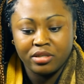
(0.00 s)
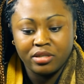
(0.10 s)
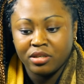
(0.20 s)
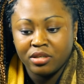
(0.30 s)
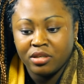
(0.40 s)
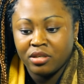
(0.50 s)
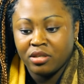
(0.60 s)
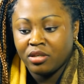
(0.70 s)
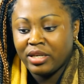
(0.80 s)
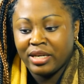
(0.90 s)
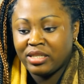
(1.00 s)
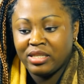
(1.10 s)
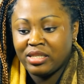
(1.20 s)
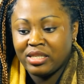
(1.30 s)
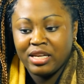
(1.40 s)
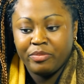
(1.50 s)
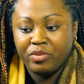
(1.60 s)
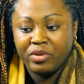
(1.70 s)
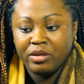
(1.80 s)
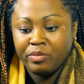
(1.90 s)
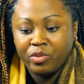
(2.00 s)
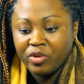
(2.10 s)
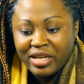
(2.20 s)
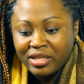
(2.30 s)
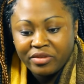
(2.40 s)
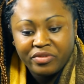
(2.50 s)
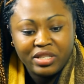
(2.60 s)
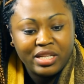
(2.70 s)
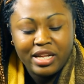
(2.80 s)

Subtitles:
You don't need to be circumcised in order to be faithful.